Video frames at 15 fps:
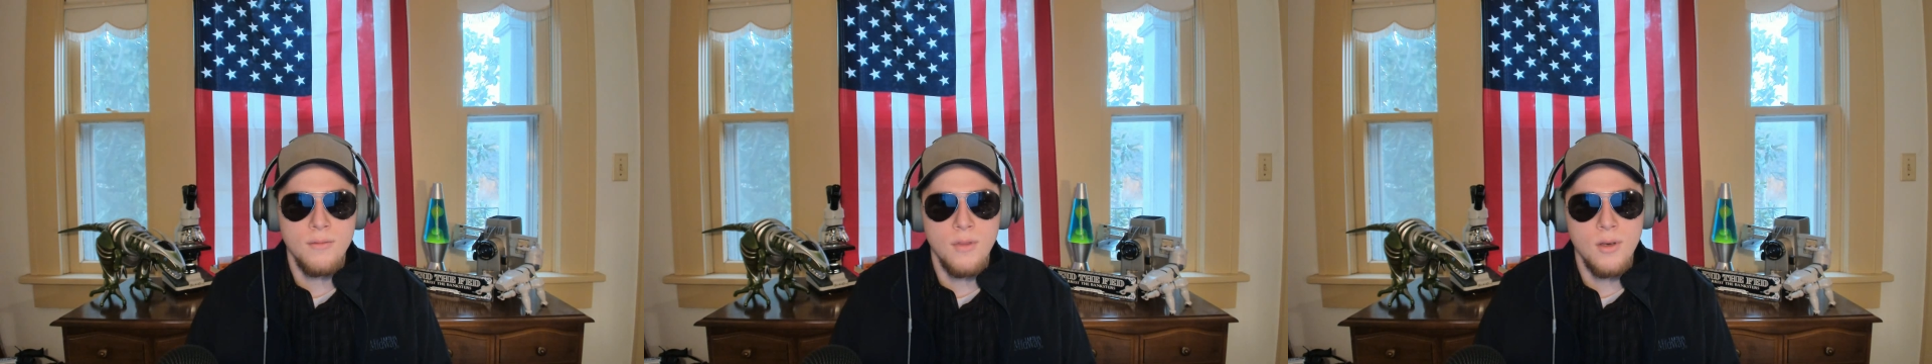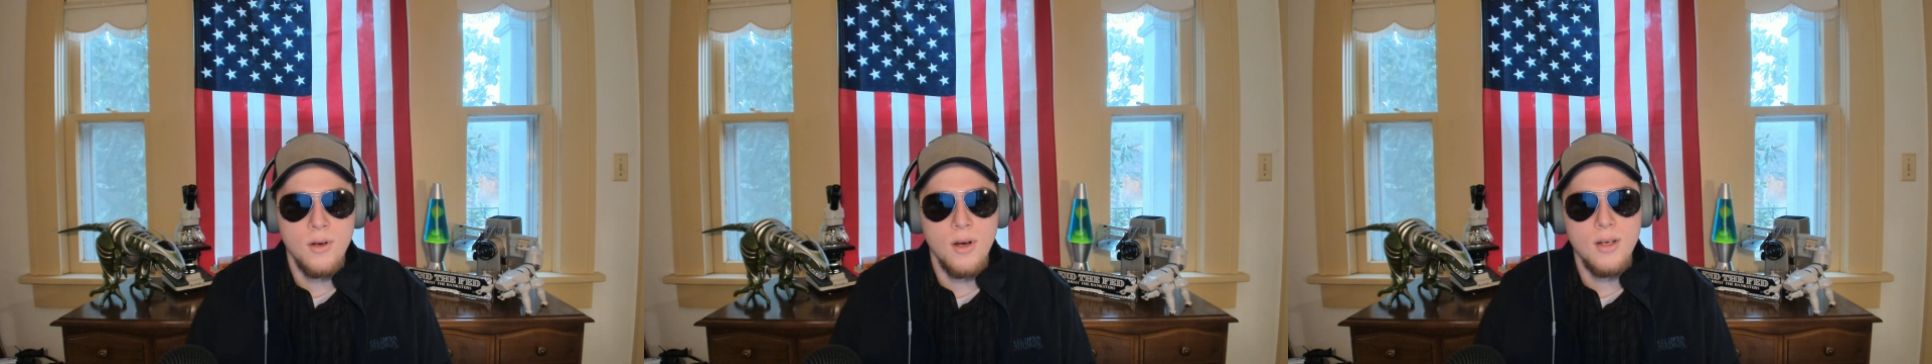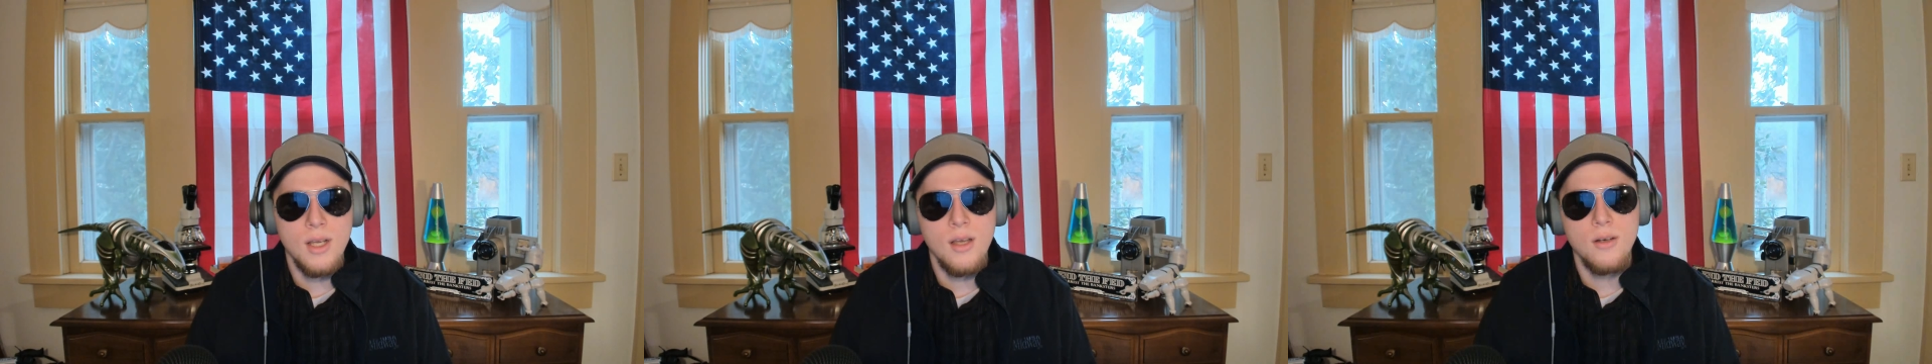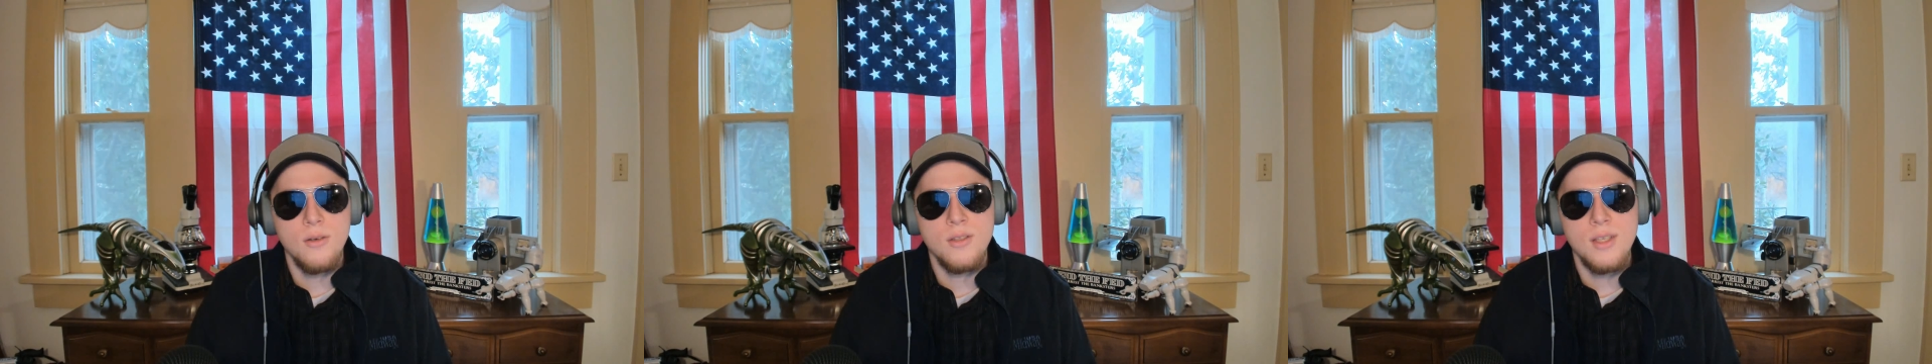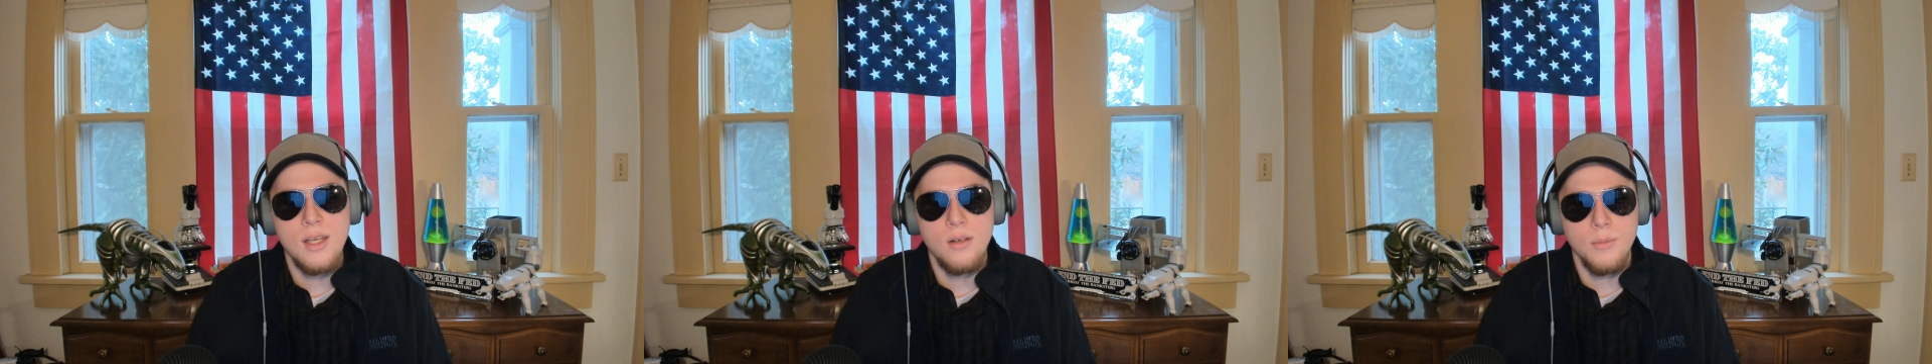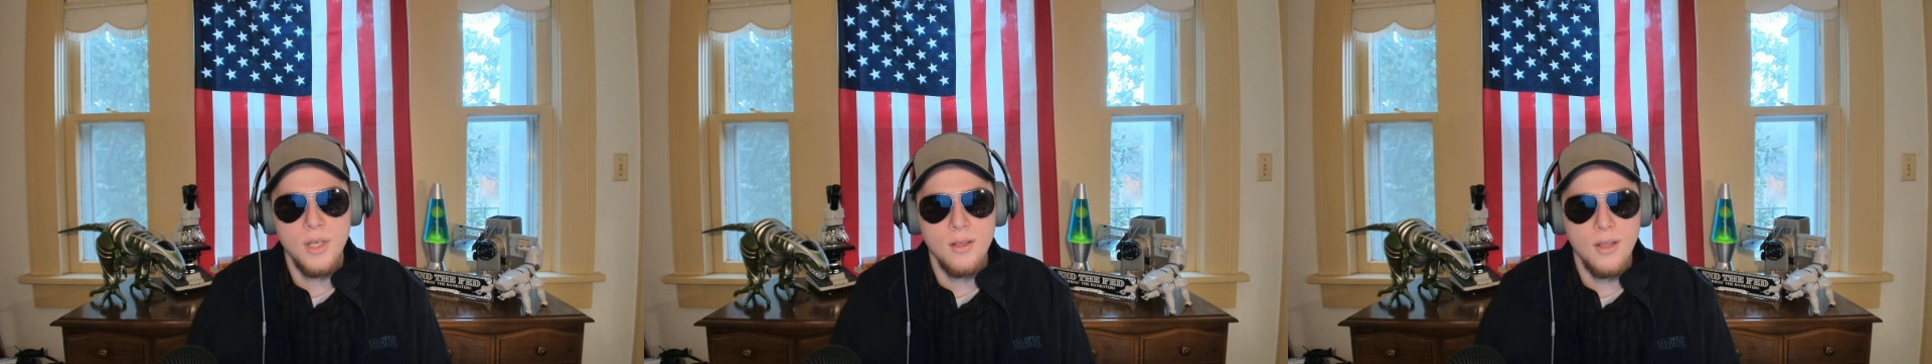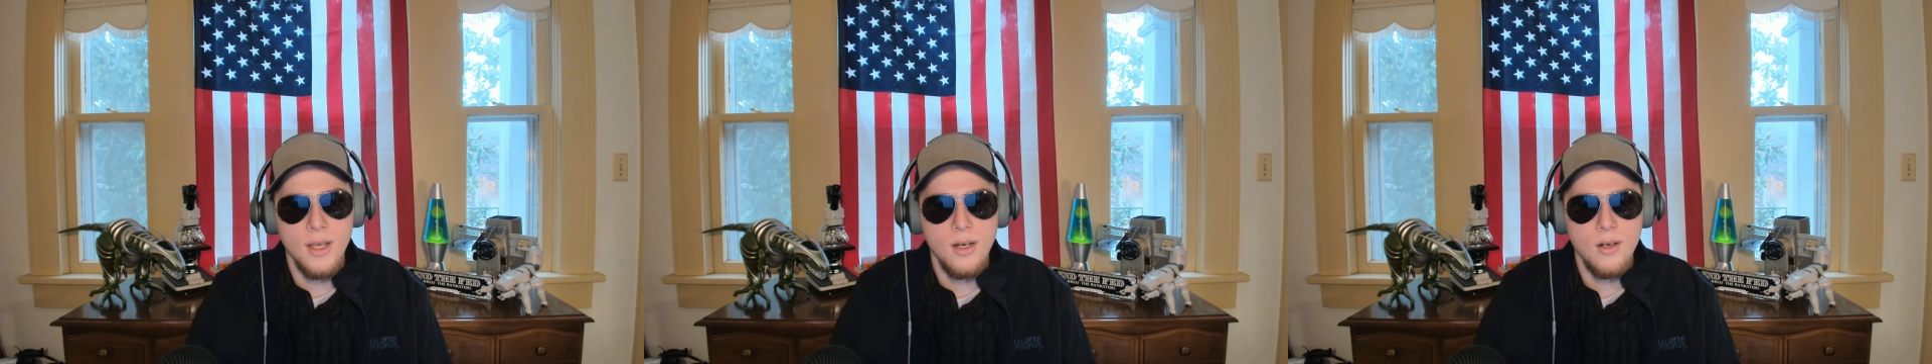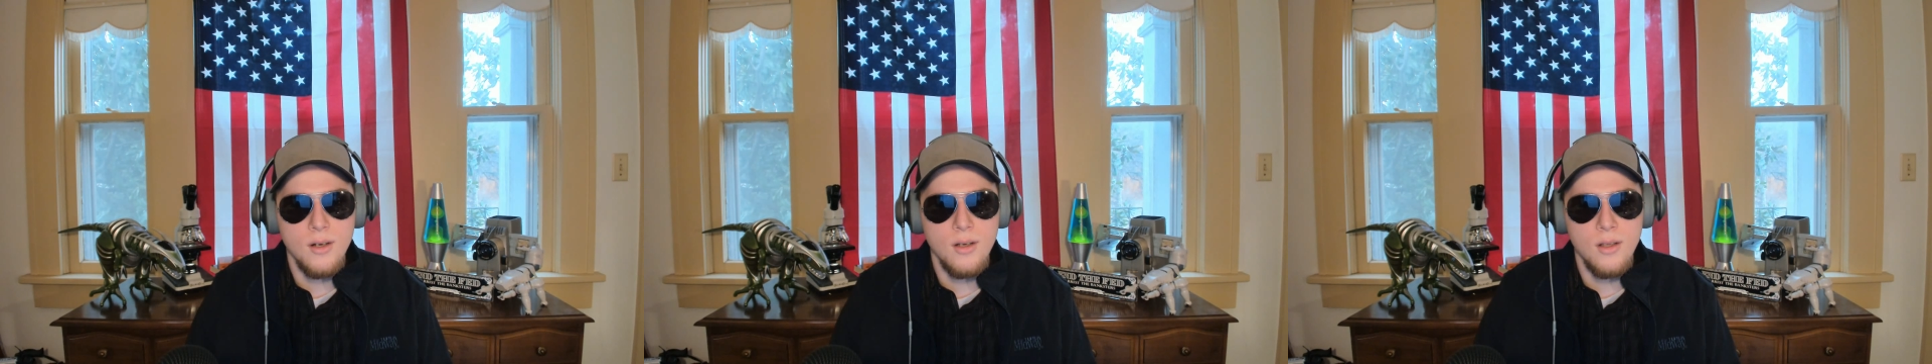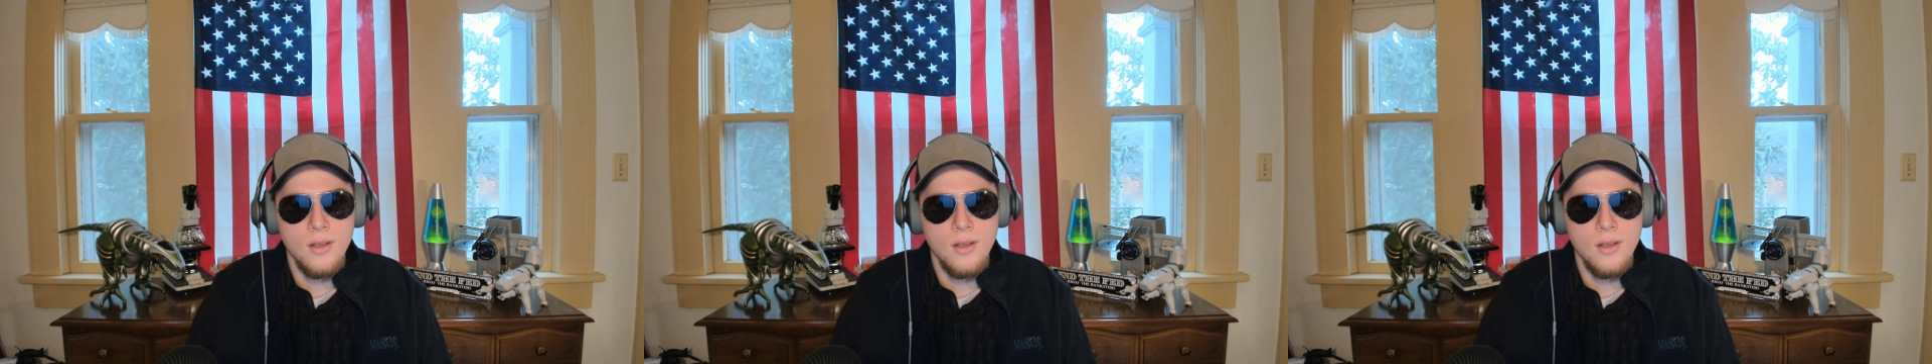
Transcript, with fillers: of the Cardano settlement layer,